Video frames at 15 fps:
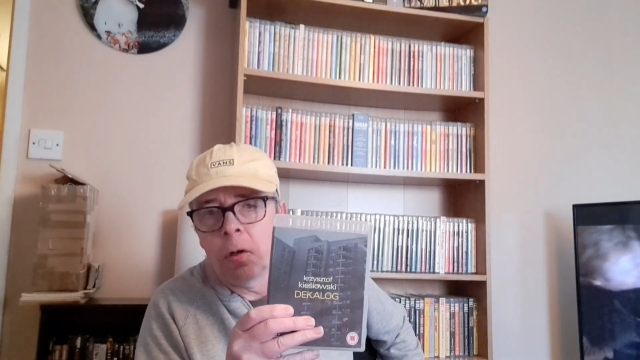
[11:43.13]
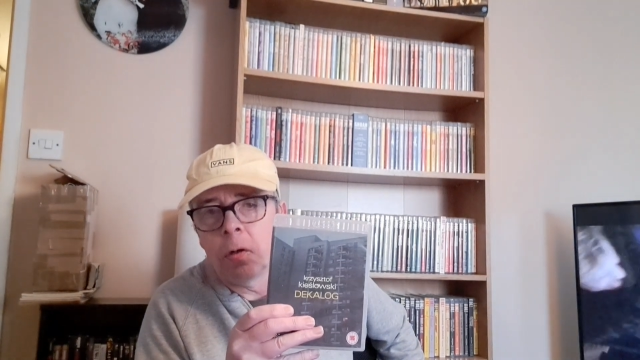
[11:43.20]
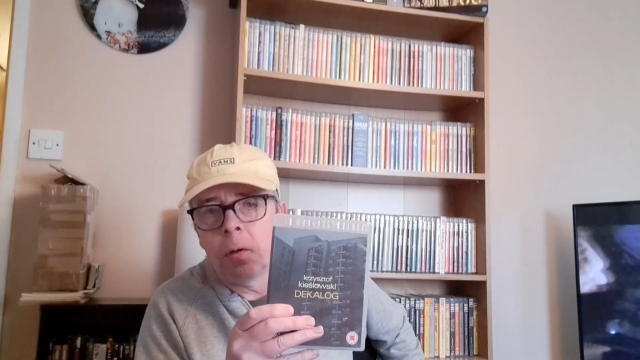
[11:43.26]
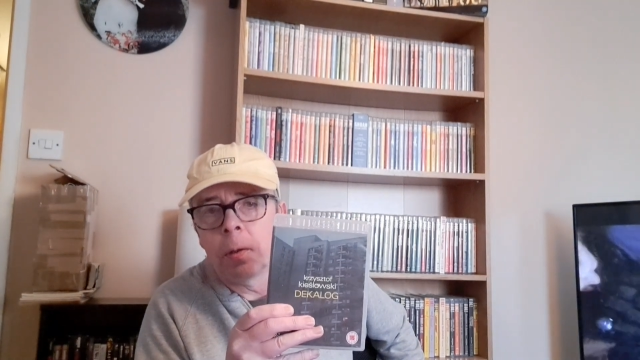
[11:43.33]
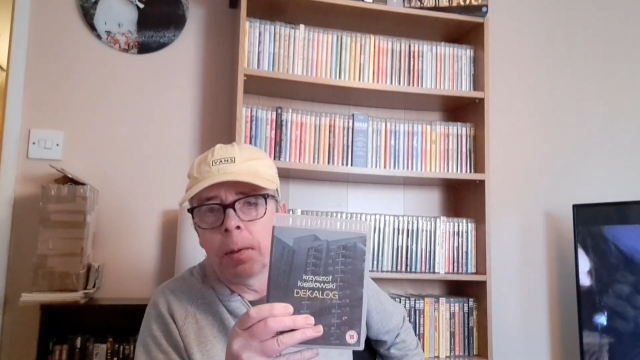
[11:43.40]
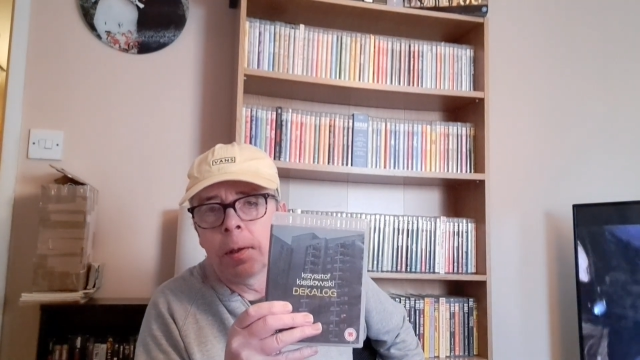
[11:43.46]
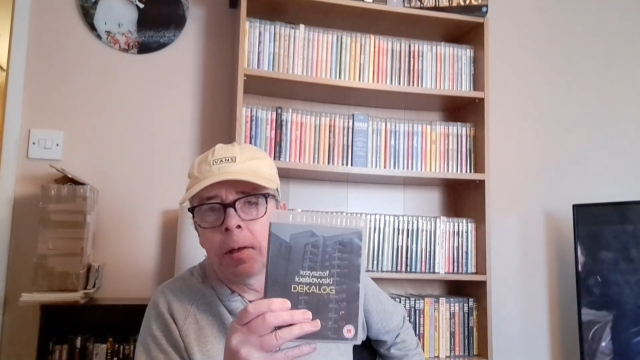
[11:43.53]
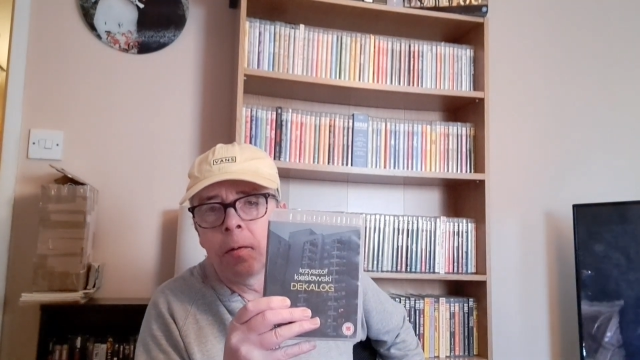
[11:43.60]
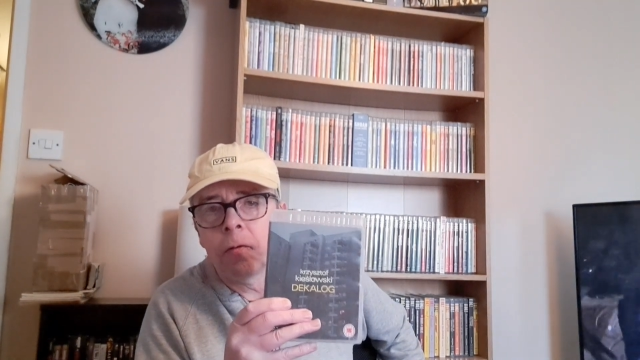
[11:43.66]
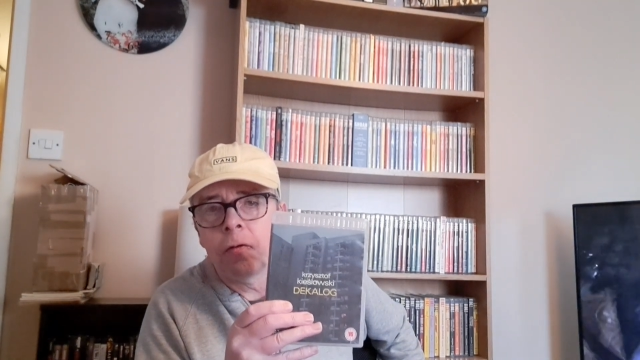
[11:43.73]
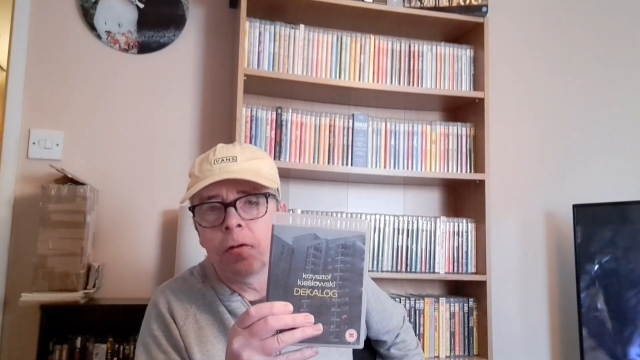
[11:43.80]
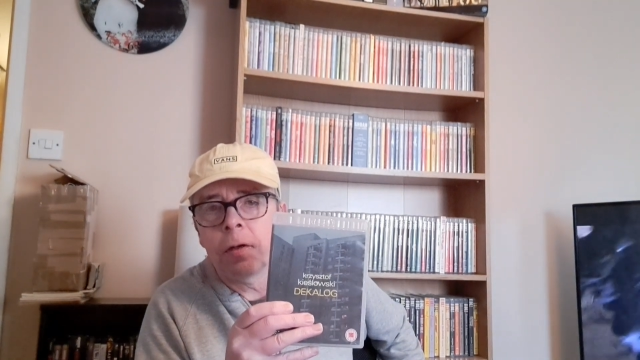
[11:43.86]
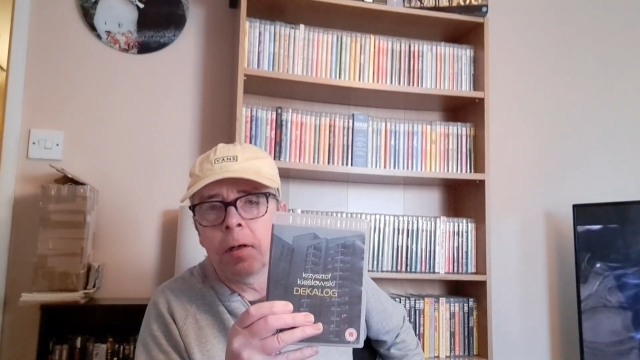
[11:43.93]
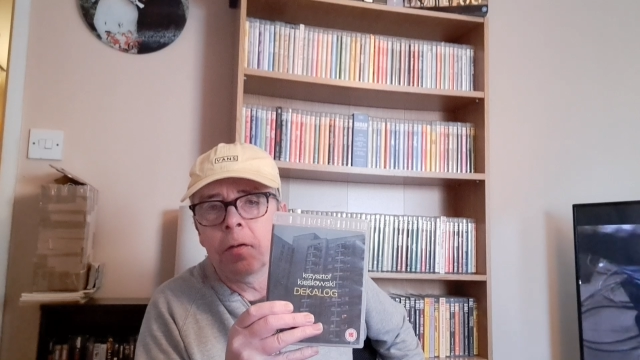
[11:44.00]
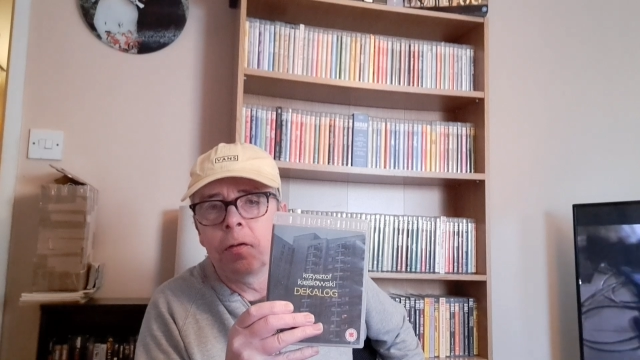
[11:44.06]
guy kills a
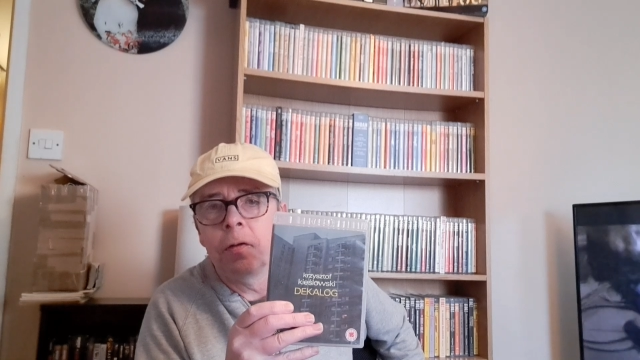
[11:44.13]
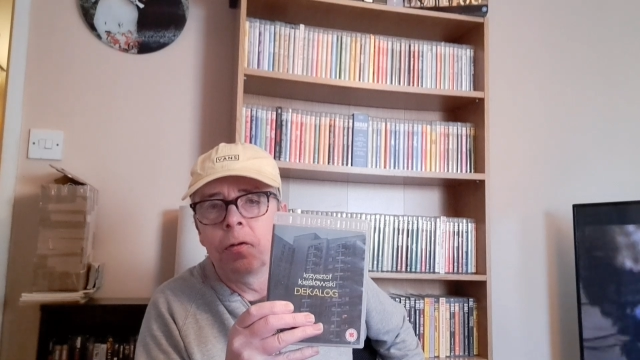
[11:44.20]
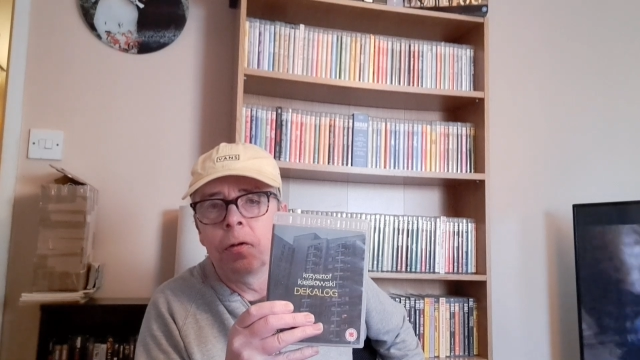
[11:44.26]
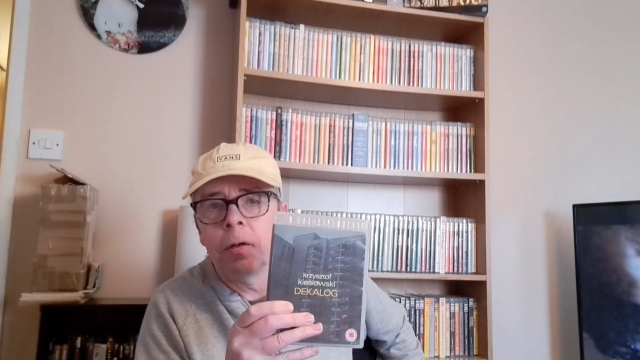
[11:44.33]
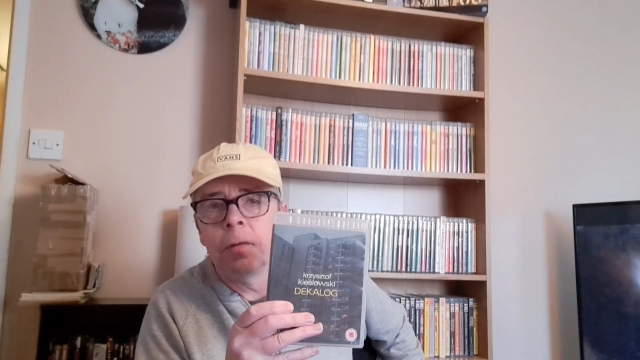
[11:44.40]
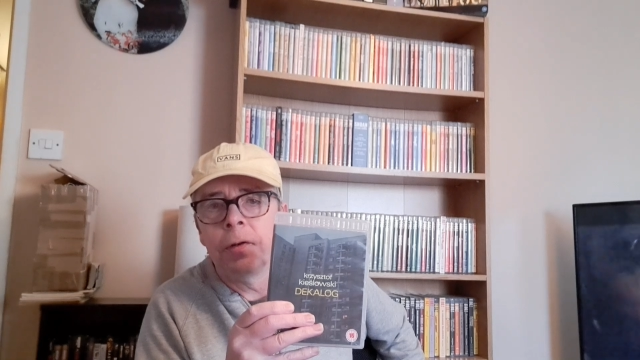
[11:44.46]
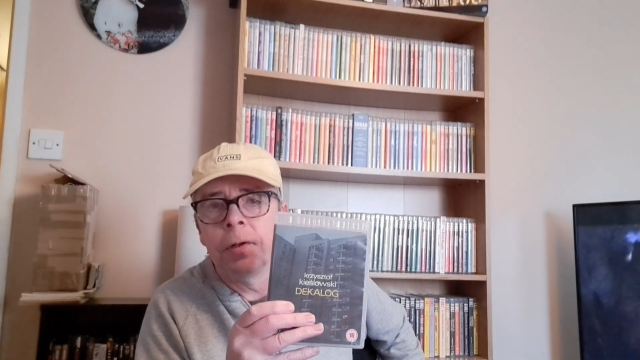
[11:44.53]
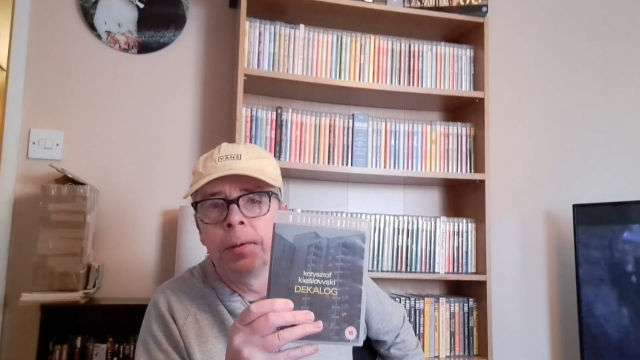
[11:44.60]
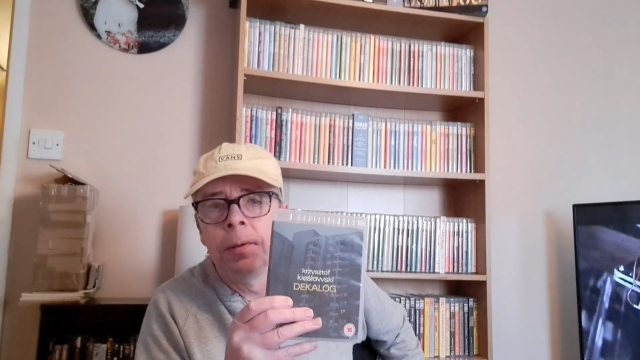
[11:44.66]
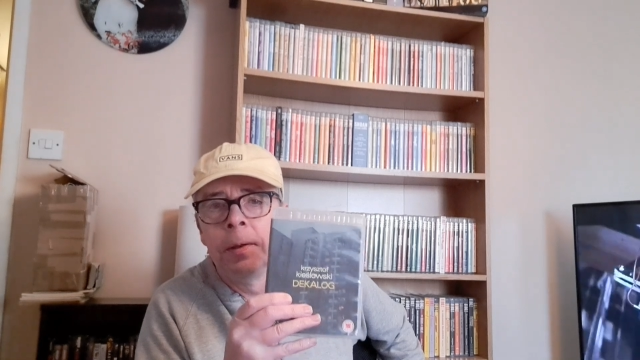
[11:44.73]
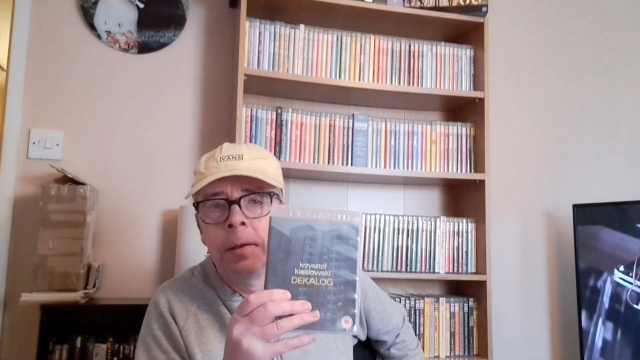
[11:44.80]
taxi driver,